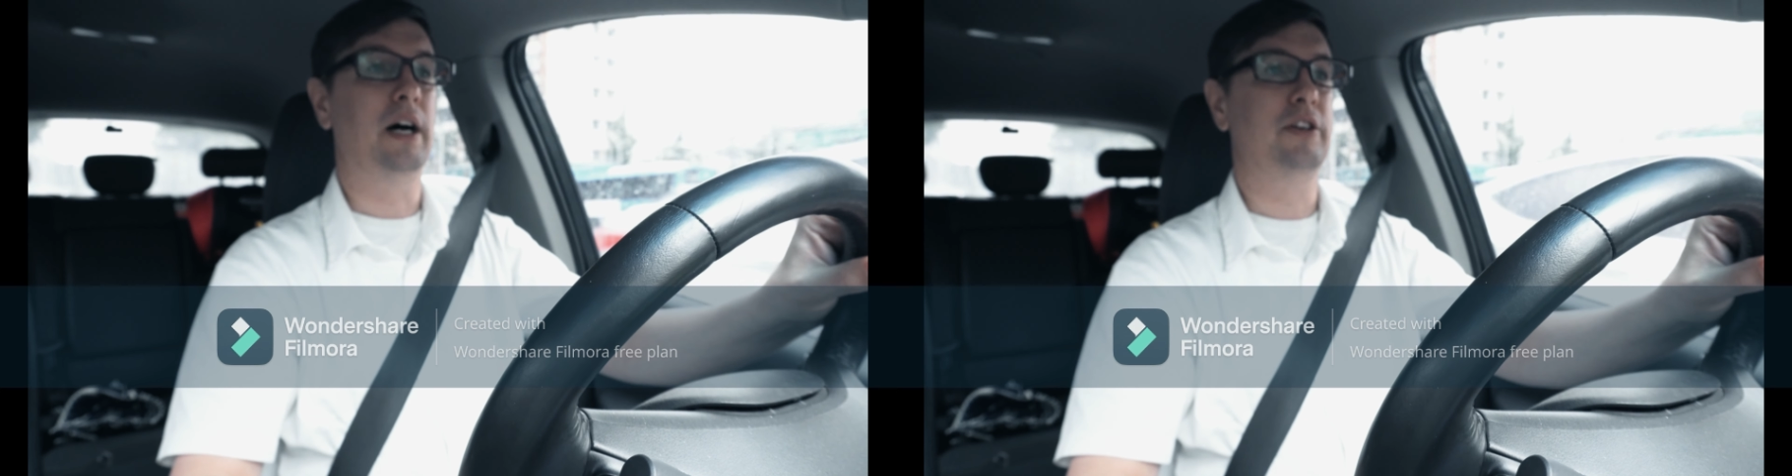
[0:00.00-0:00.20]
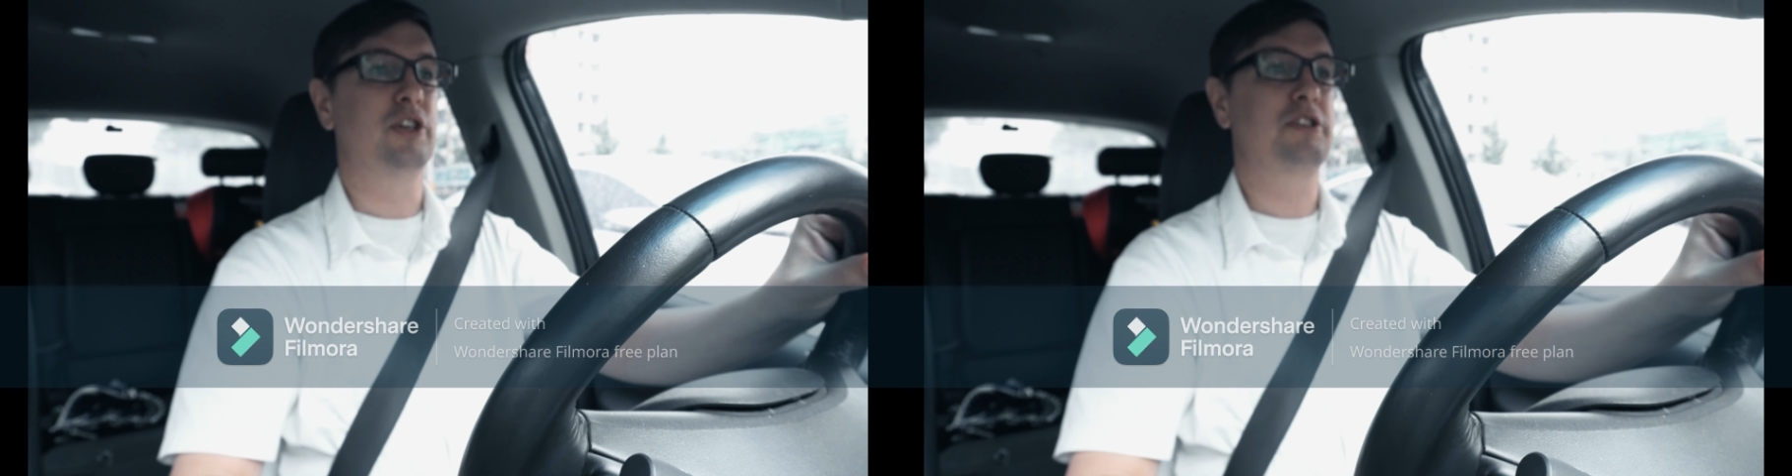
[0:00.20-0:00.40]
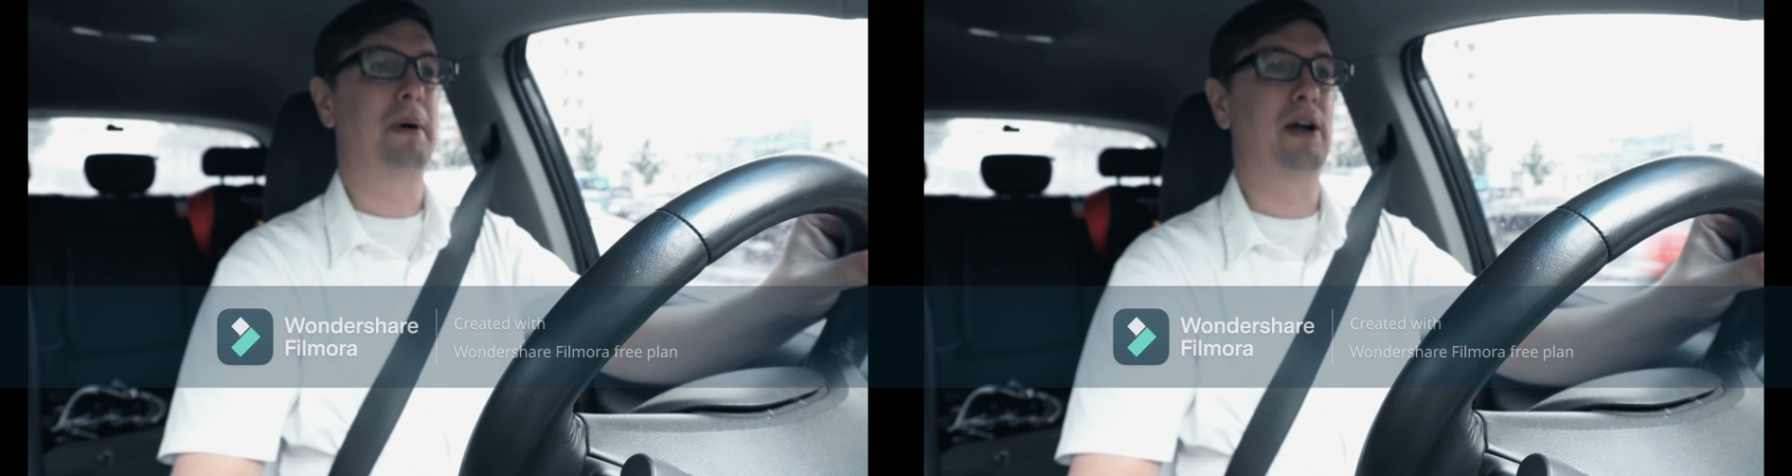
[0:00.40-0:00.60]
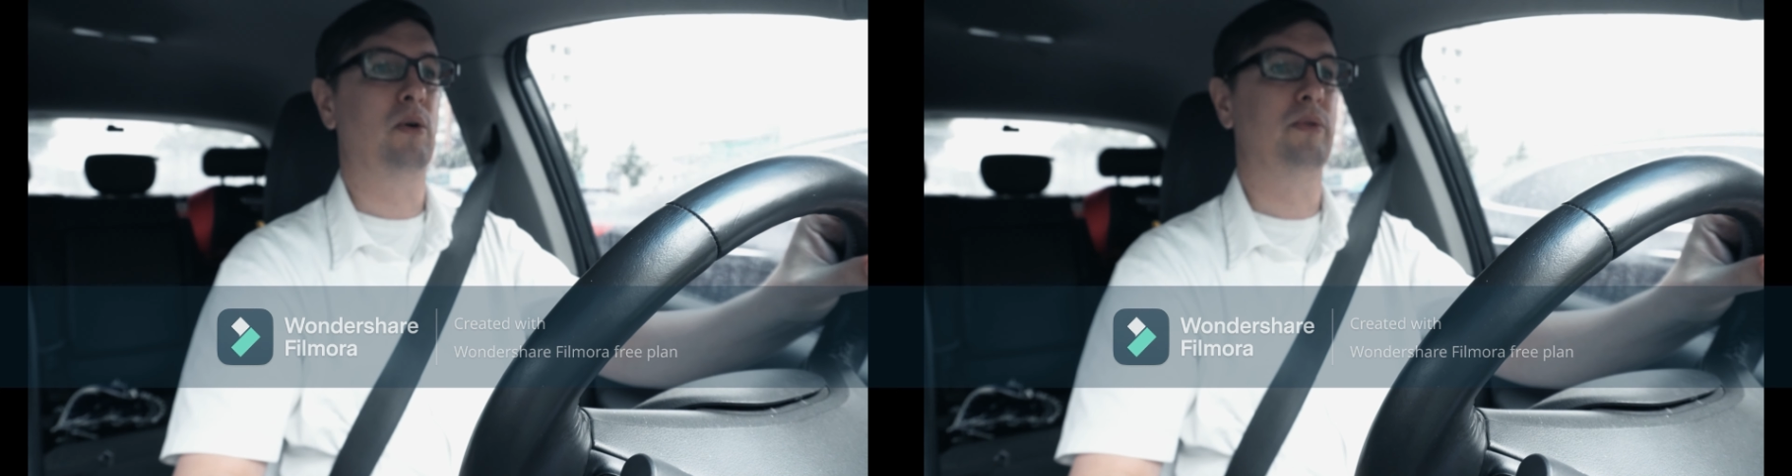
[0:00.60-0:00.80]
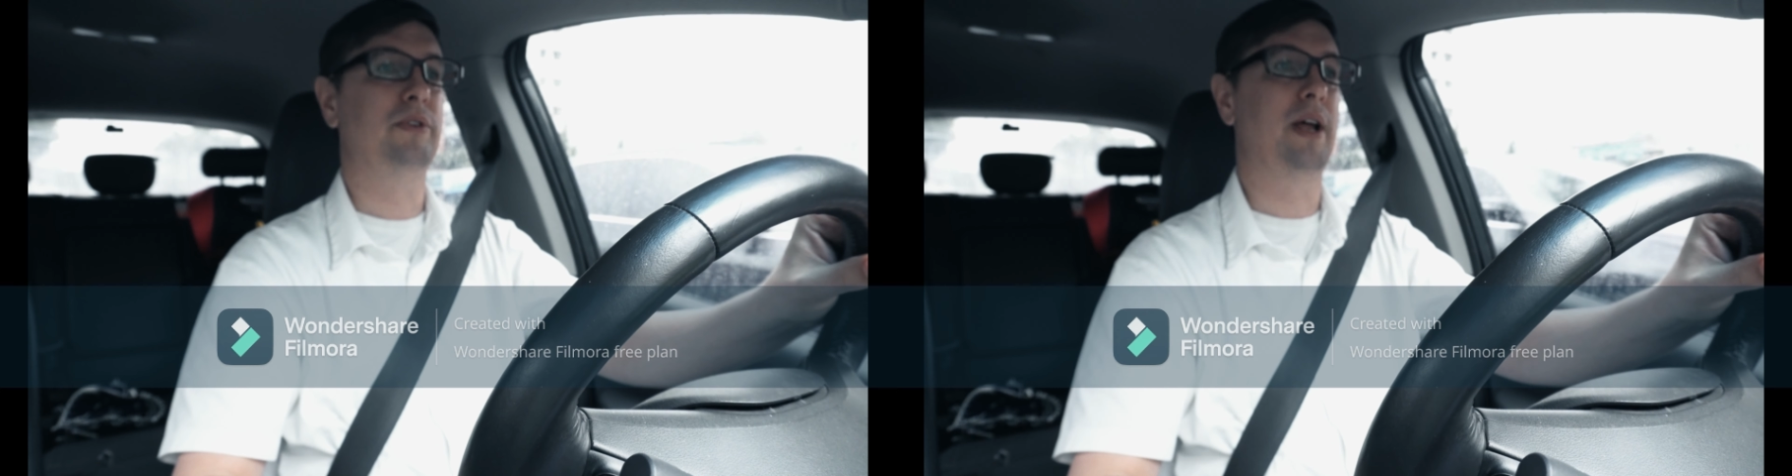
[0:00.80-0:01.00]
just my
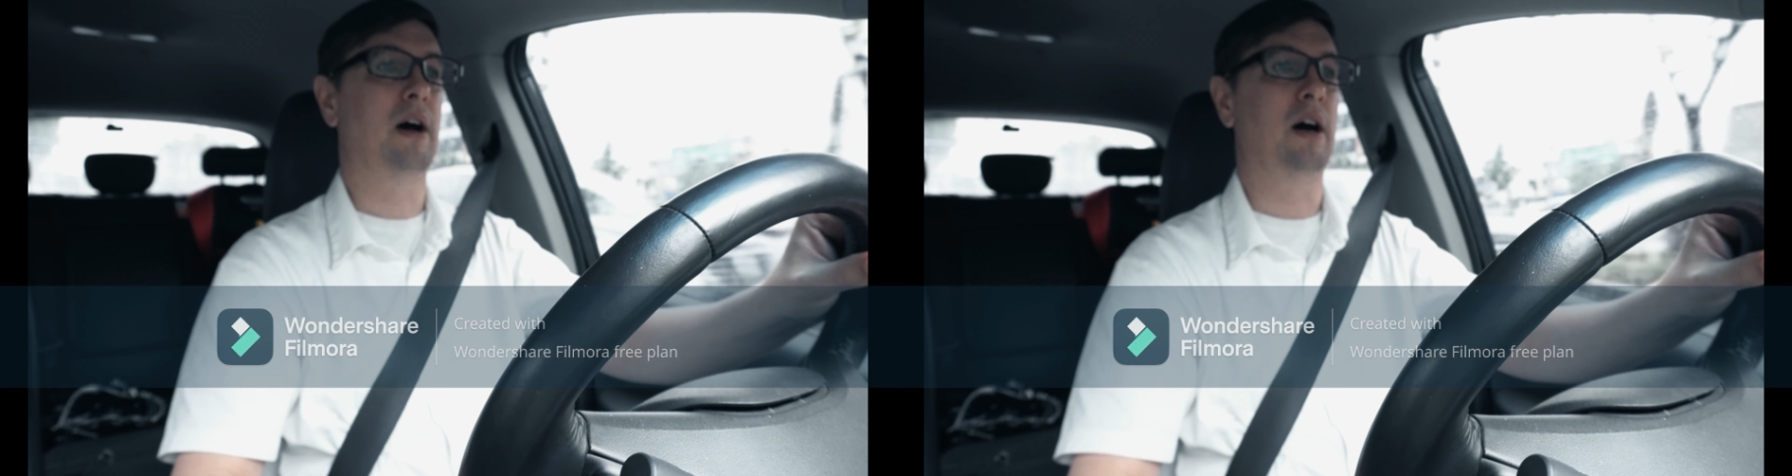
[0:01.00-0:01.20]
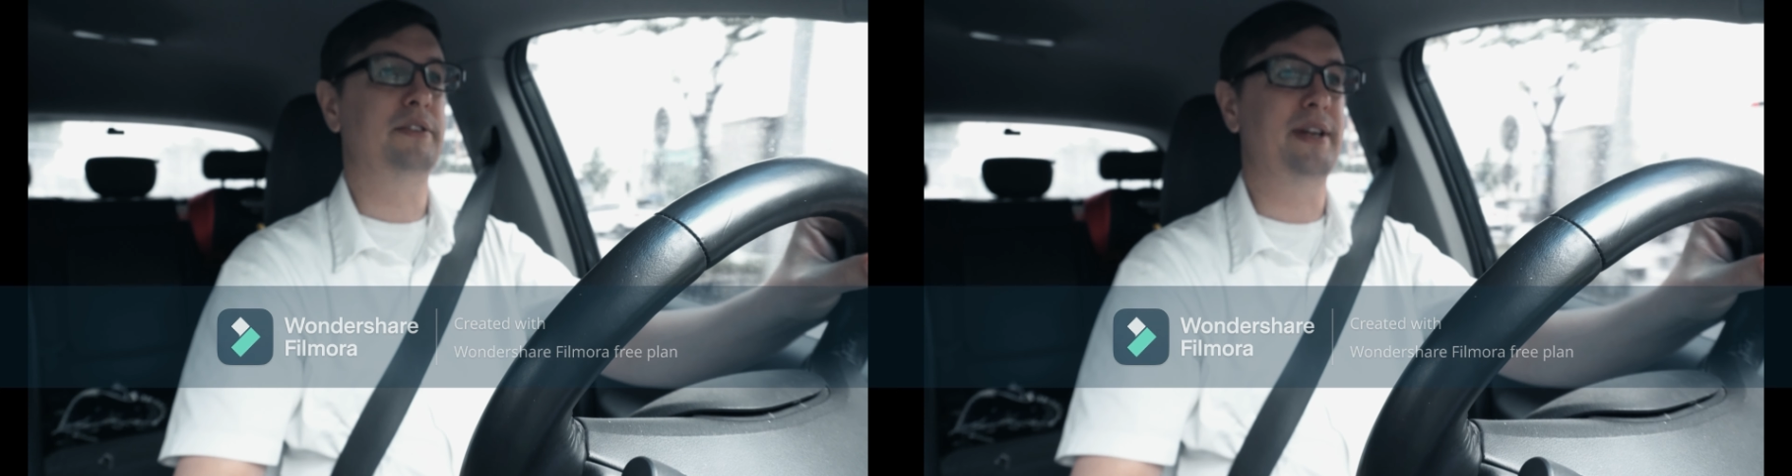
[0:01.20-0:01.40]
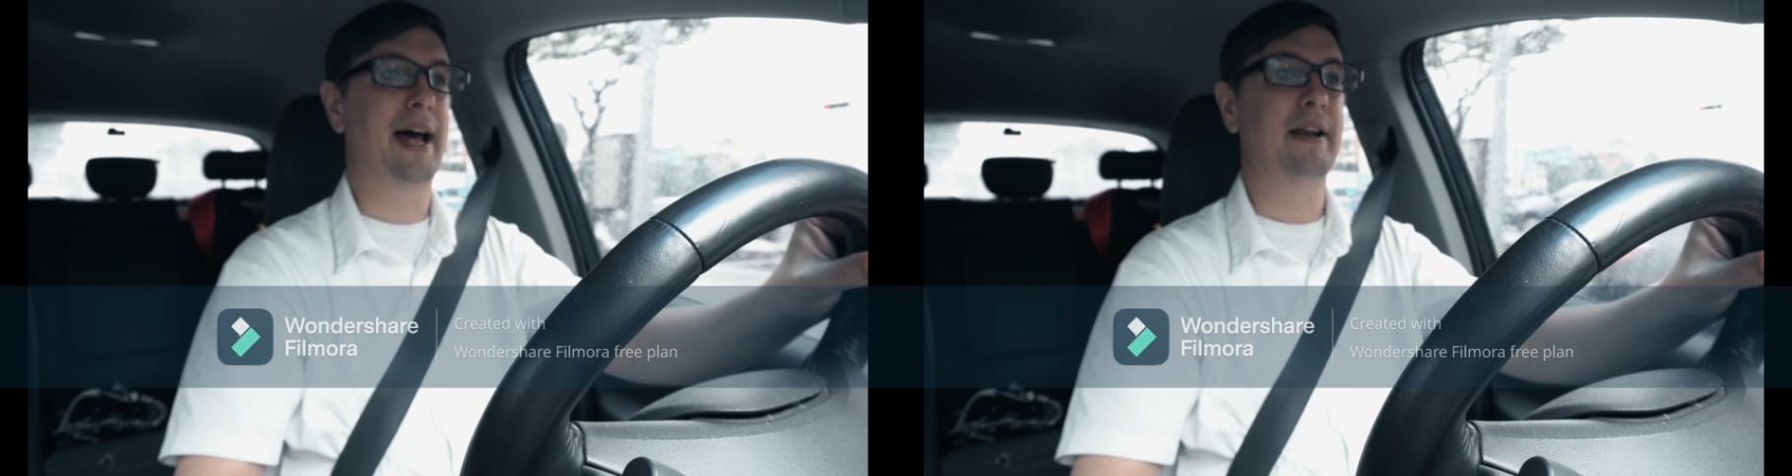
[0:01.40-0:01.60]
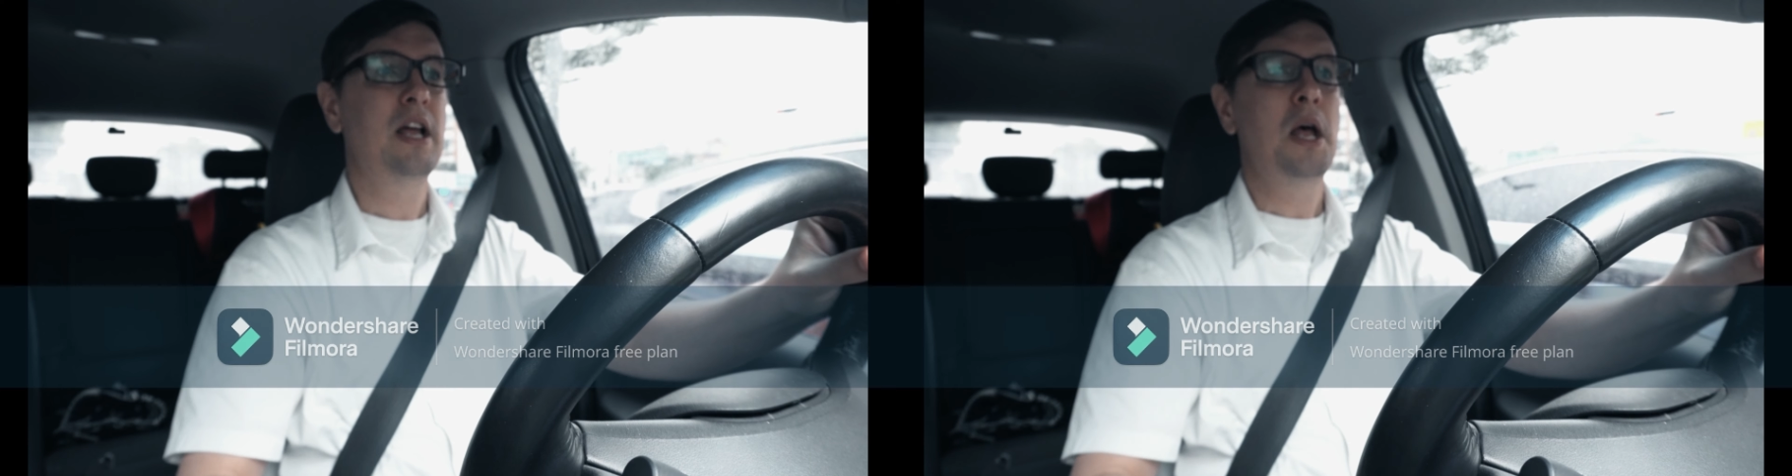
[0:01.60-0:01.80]
own dad.